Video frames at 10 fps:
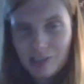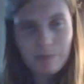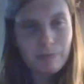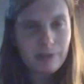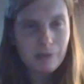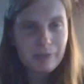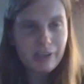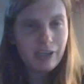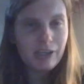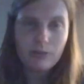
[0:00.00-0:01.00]
or a
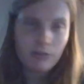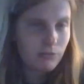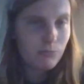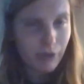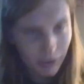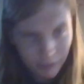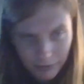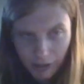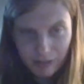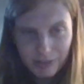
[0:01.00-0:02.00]
bee or whatever
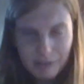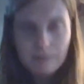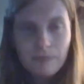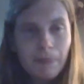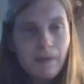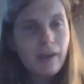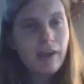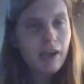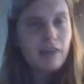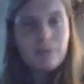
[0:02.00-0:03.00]
else.
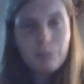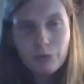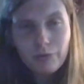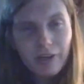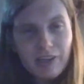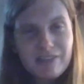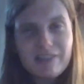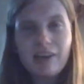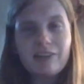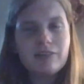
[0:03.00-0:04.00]
And the poor
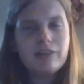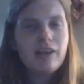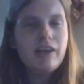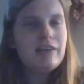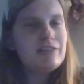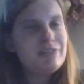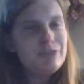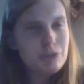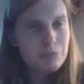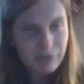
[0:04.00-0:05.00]
insect is
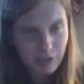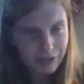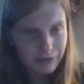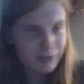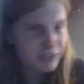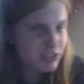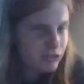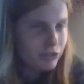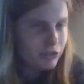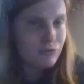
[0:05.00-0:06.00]
duped into
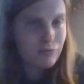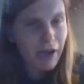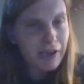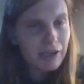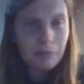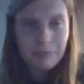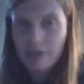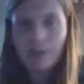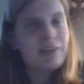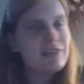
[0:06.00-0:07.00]
essentially dry
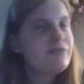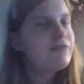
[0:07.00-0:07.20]
humping this